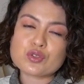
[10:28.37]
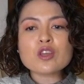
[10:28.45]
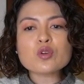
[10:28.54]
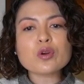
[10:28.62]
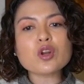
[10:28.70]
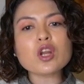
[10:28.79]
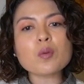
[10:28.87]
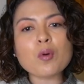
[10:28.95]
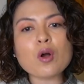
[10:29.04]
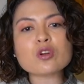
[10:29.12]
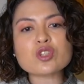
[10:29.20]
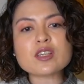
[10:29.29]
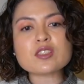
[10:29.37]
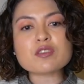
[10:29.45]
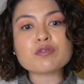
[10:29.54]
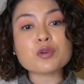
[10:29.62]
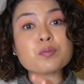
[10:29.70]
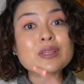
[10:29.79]
You are not
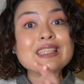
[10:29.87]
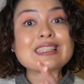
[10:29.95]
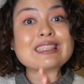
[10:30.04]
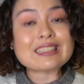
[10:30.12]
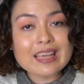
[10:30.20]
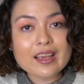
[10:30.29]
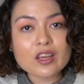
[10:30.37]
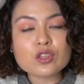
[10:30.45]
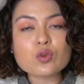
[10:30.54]
apologizing for being sick.